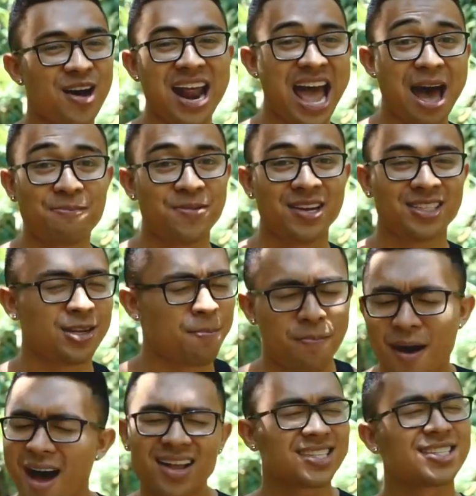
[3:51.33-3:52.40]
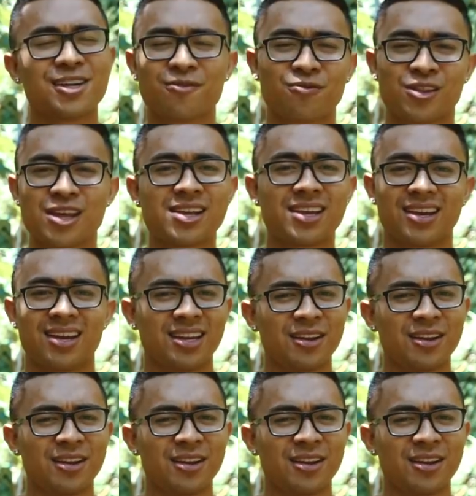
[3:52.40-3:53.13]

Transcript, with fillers: What happened to positive thinking?